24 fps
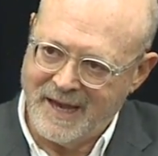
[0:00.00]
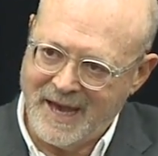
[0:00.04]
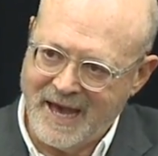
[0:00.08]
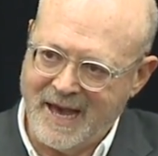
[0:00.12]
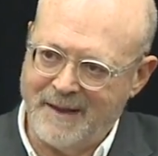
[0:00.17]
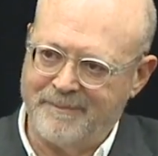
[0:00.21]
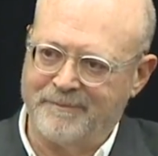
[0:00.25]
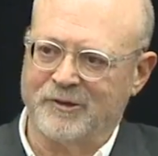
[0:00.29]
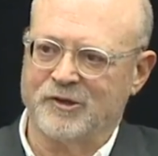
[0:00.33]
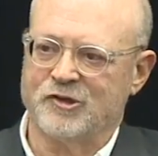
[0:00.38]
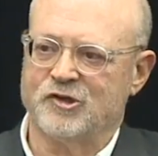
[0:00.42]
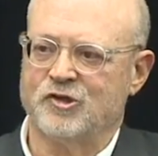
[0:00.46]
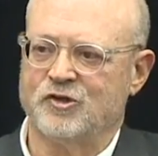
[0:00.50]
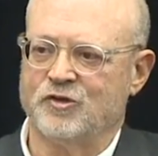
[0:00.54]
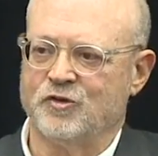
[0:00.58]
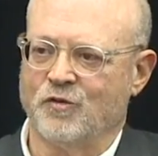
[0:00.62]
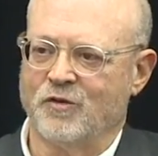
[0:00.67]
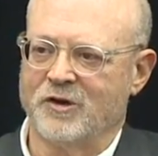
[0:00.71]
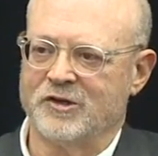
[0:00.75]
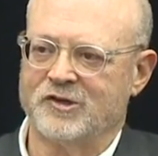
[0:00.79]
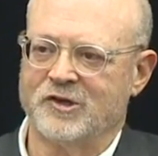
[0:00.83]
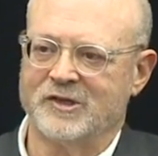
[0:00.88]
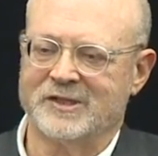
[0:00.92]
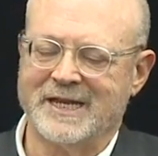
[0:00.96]
Apple
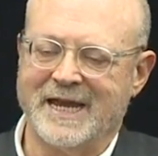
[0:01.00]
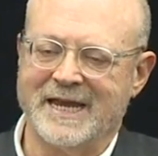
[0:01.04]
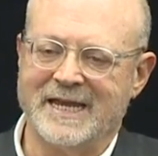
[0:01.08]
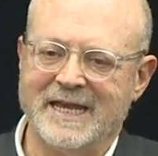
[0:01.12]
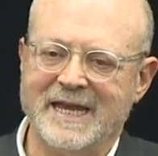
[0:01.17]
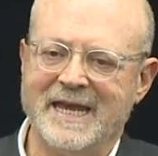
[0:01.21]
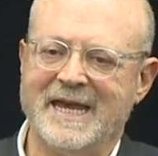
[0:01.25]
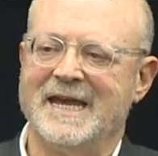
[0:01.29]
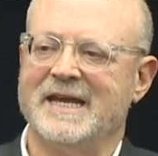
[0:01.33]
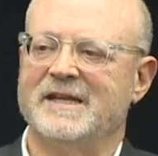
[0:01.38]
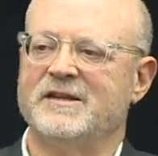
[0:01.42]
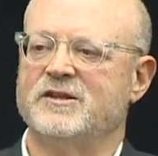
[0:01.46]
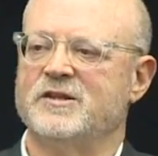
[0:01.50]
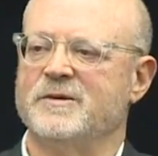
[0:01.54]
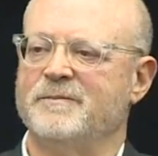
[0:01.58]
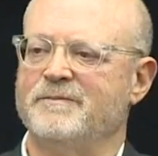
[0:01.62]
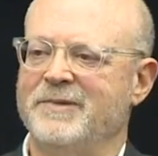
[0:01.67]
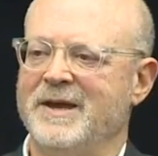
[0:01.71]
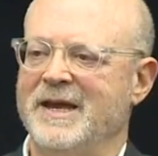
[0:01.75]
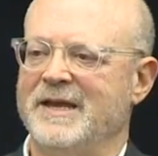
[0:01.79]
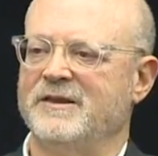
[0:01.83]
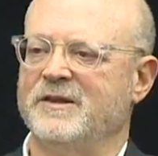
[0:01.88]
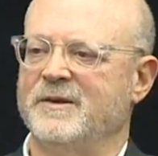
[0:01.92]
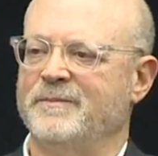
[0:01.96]
stores because I can't
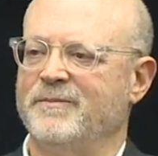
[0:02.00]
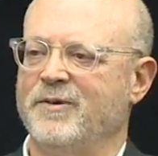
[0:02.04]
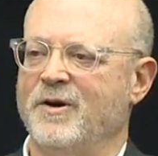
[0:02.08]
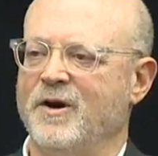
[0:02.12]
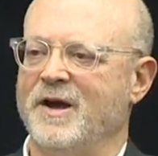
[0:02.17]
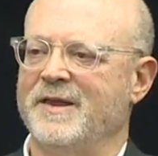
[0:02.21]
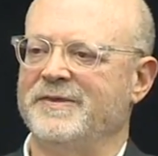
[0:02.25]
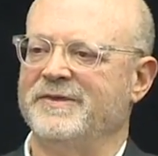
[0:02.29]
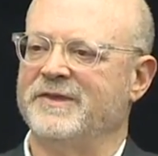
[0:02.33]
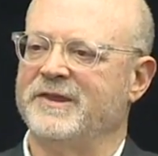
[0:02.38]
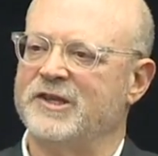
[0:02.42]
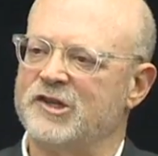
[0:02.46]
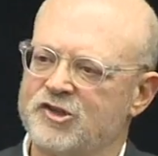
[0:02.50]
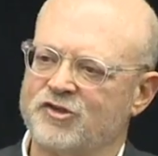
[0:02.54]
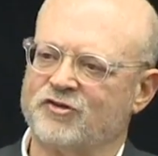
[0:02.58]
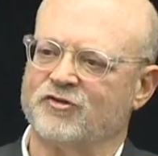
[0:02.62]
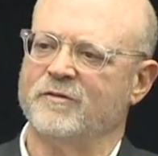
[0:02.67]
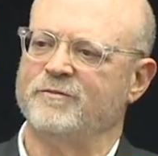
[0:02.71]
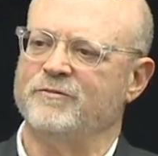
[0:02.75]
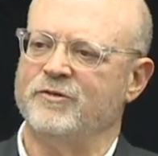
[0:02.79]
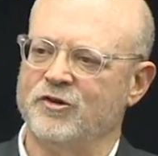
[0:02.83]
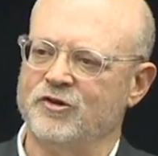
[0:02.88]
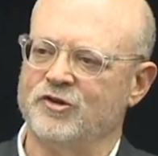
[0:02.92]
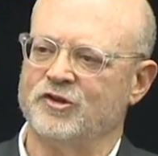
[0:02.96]
depend upon
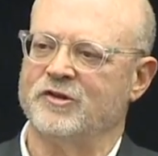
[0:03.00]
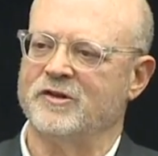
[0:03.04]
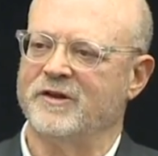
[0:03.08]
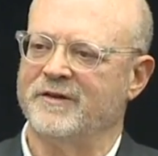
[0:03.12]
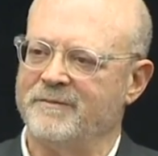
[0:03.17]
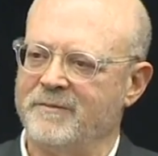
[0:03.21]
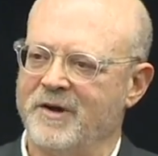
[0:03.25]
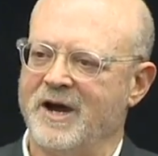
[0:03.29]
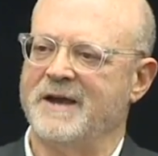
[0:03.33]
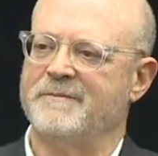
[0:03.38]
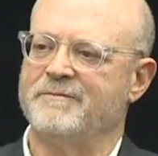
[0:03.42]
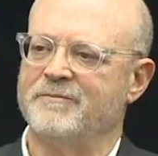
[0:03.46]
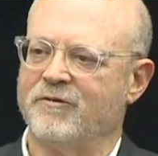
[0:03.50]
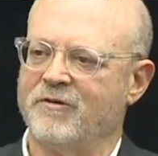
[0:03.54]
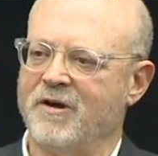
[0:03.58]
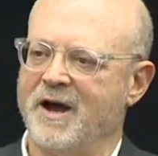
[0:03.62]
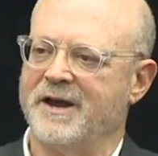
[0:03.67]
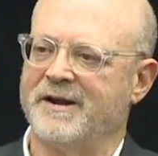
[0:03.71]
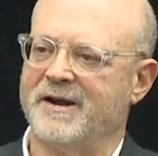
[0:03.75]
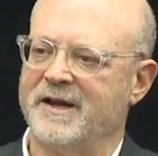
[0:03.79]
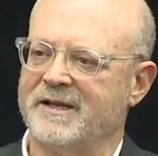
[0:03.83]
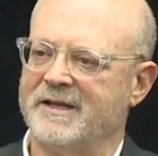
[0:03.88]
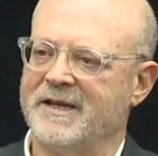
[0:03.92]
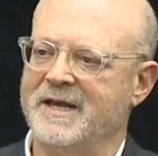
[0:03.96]
distribution of my
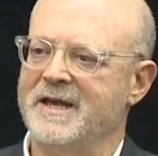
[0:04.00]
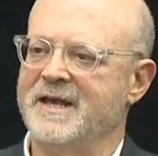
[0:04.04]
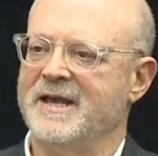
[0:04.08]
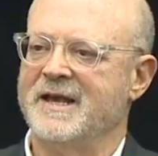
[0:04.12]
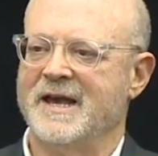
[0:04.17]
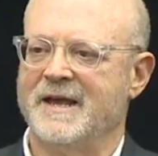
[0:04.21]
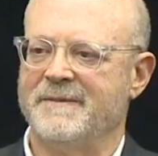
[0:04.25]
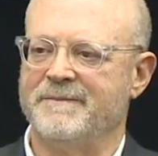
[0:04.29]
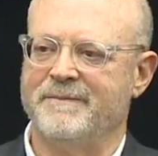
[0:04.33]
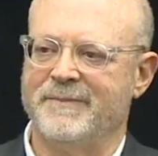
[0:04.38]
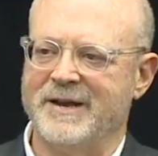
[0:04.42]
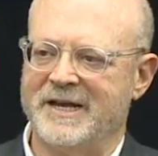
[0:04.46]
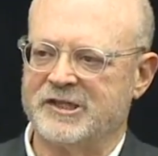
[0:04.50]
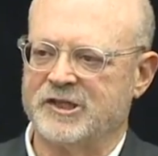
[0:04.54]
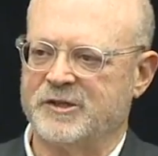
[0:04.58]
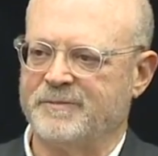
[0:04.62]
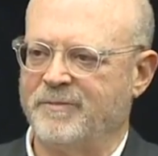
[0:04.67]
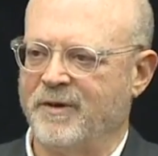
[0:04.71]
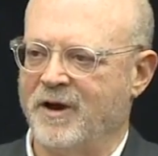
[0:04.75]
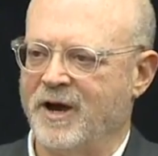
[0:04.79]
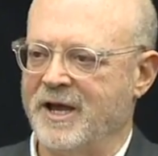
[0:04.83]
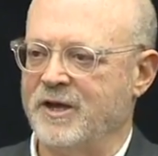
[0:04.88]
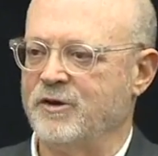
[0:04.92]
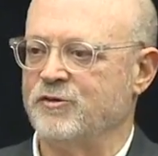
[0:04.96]
product at
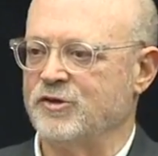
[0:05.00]
Best Buy,